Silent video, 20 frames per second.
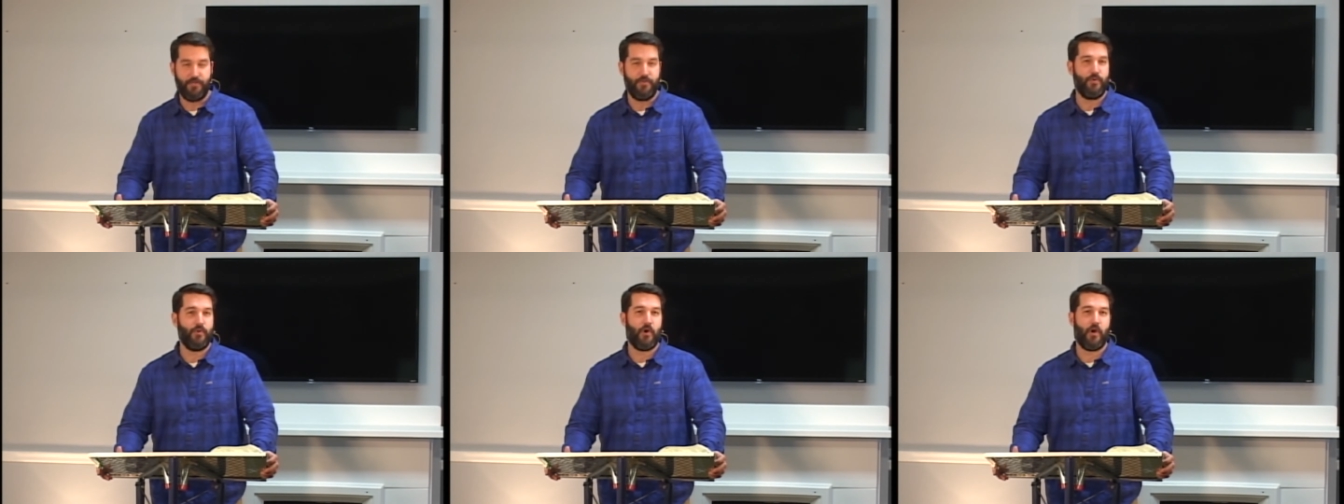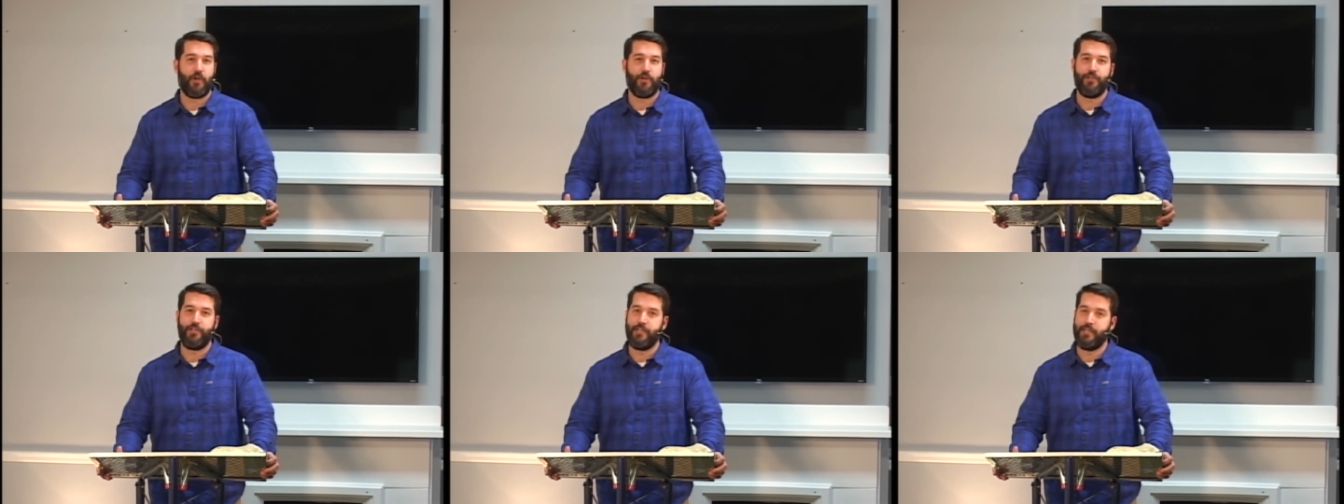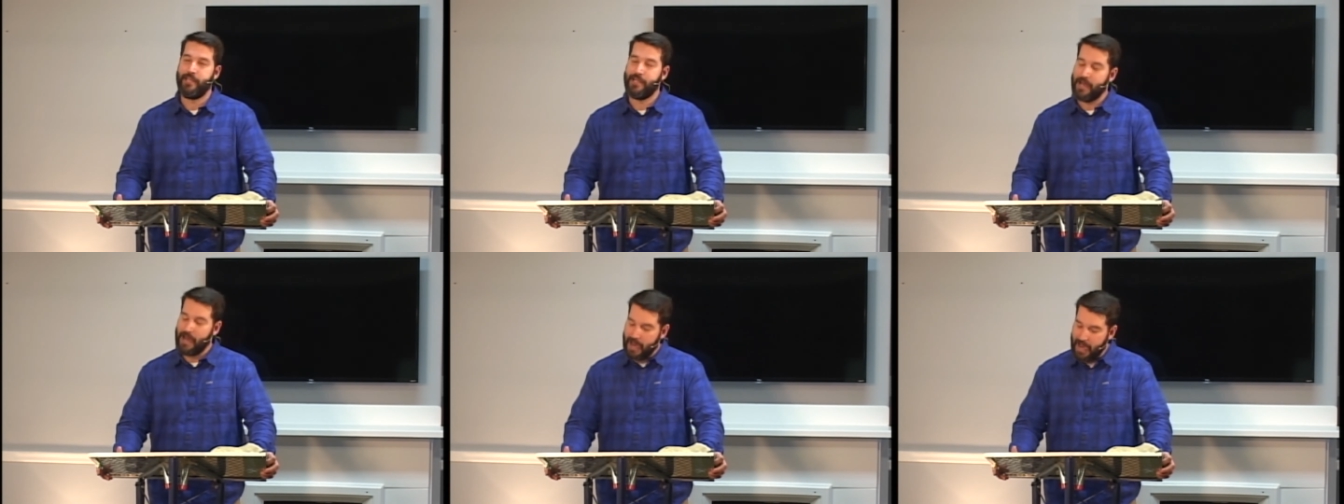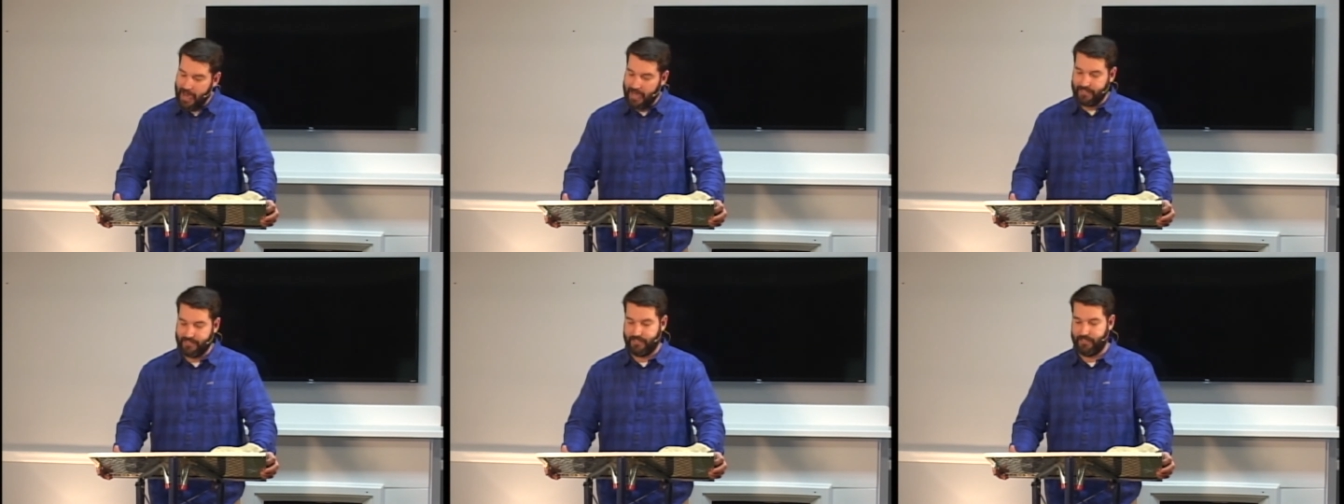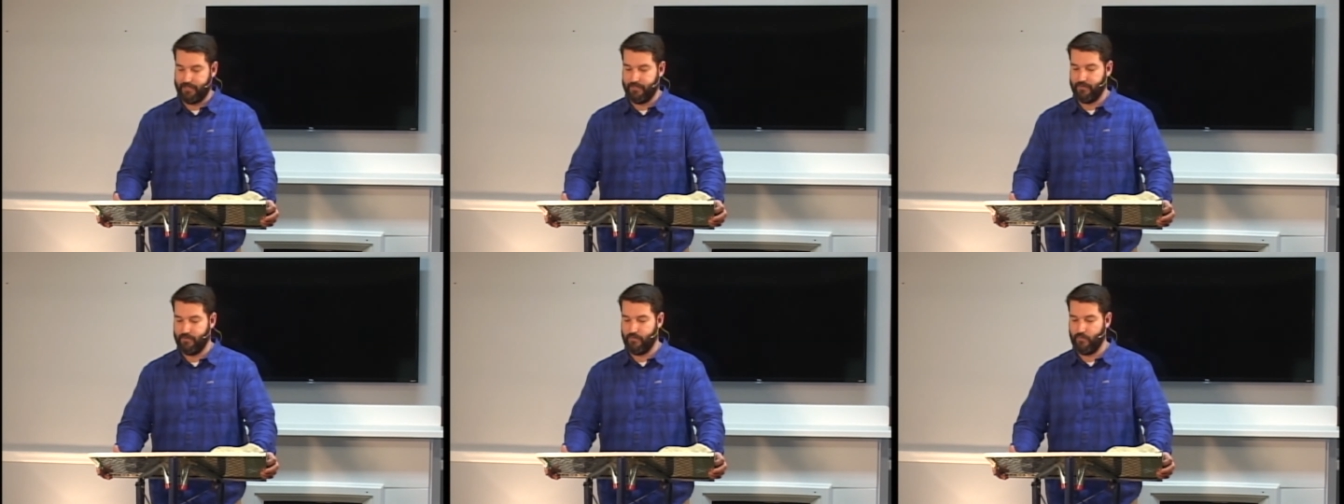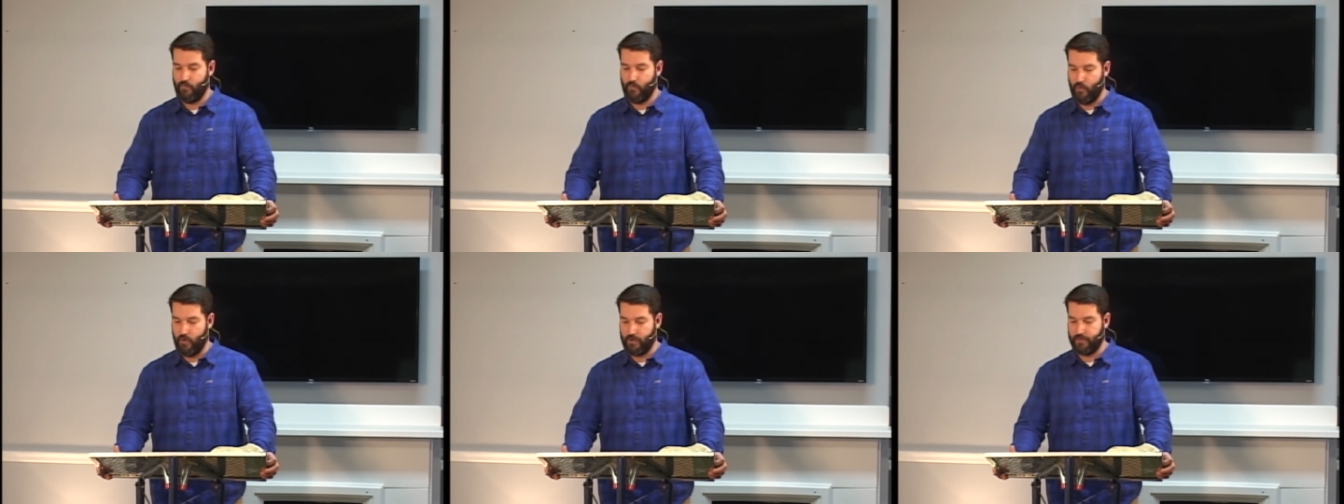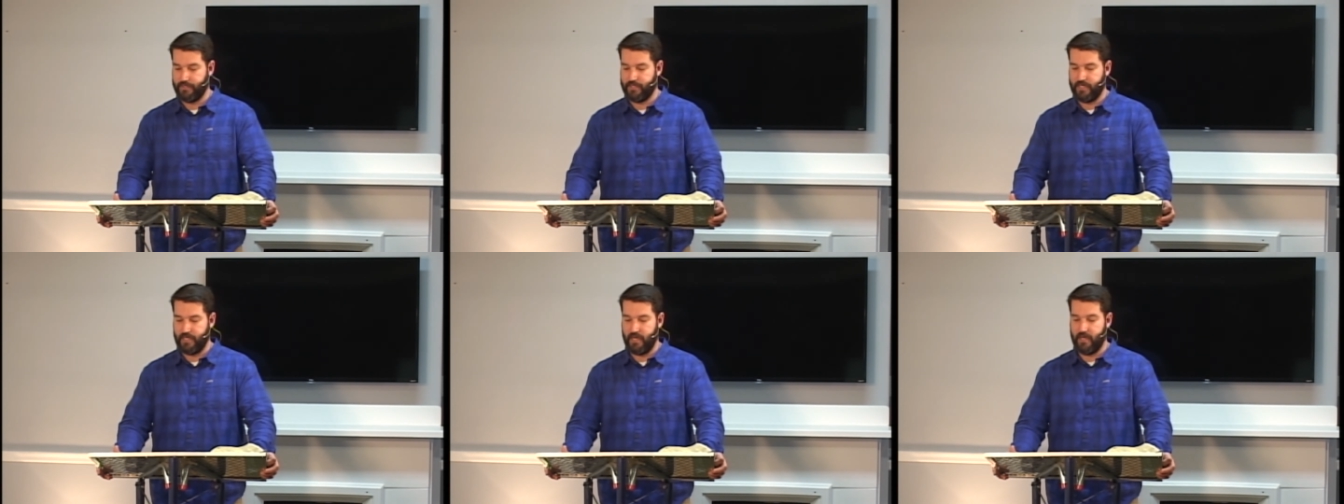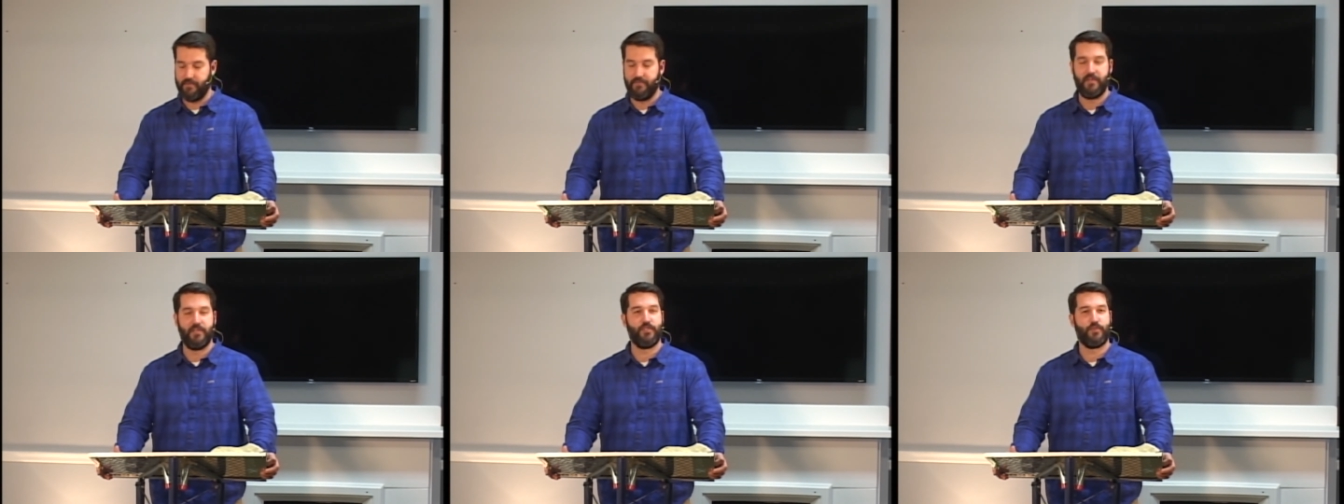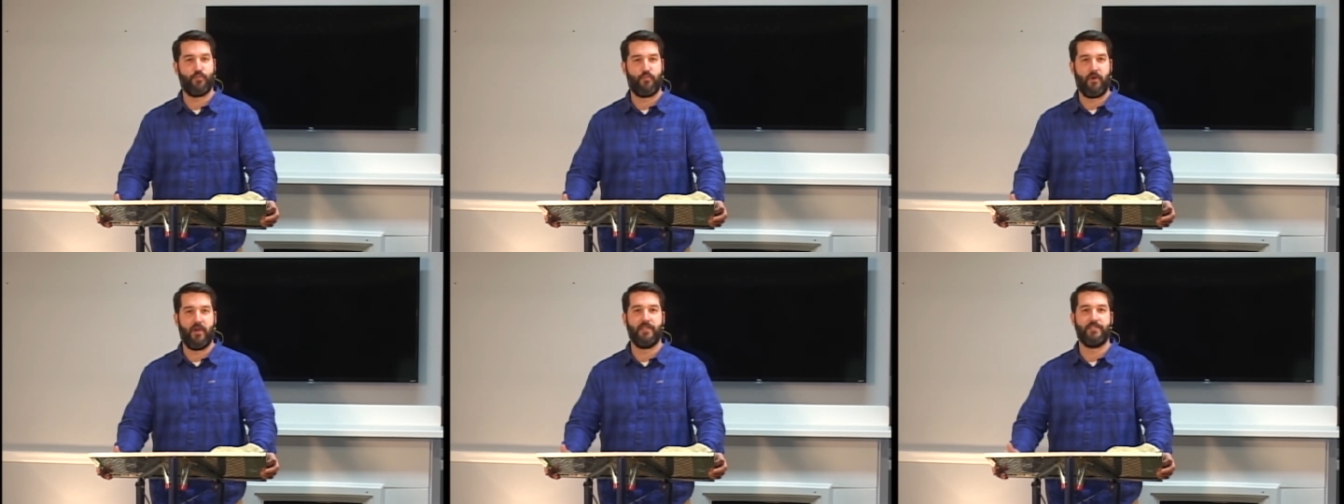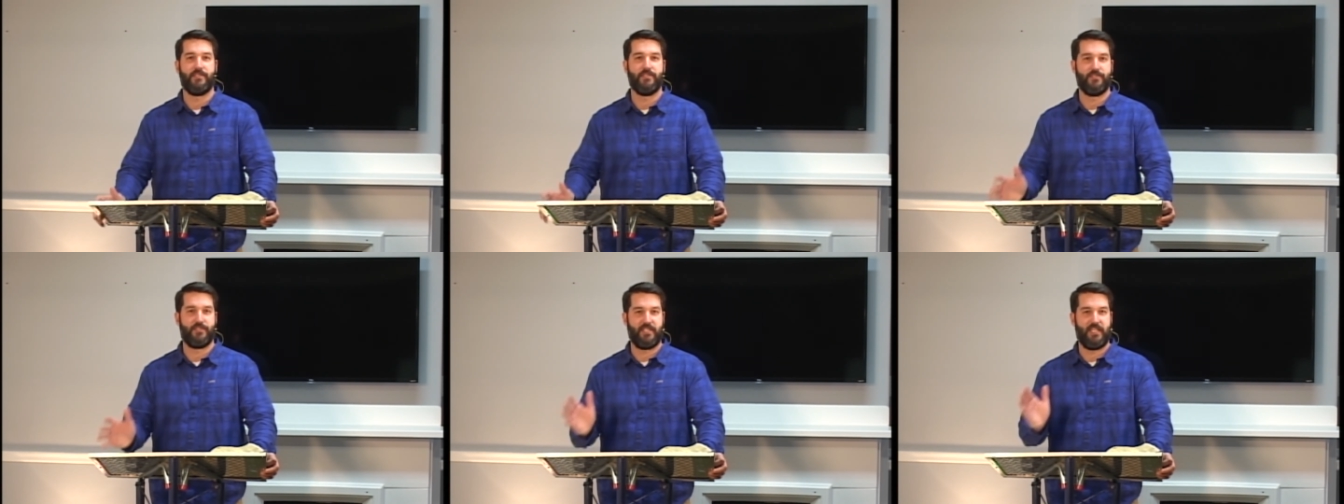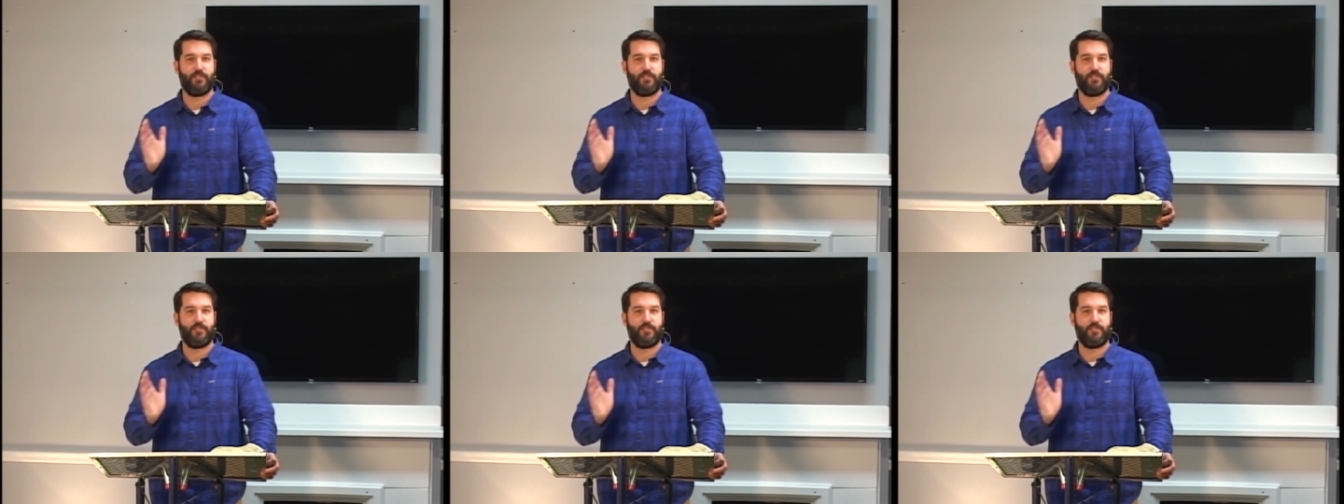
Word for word: You are not worthy of his presence.